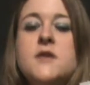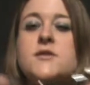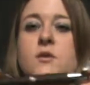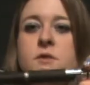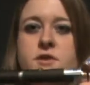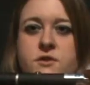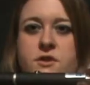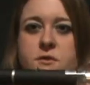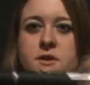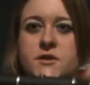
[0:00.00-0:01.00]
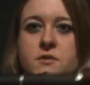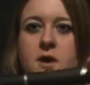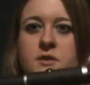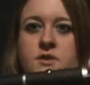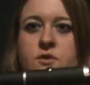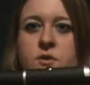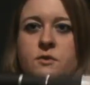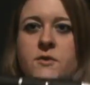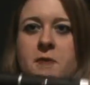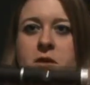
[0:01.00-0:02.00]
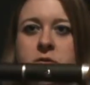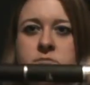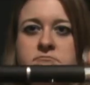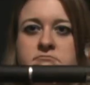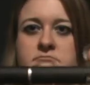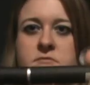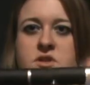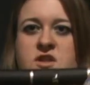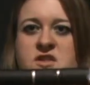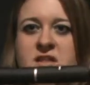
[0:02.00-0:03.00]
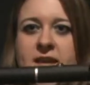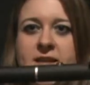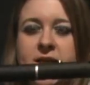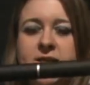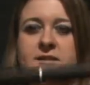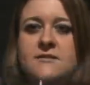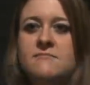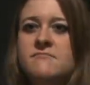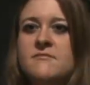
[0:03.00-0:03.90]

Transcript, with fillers: So what you do is you unscrew the middle, just like this,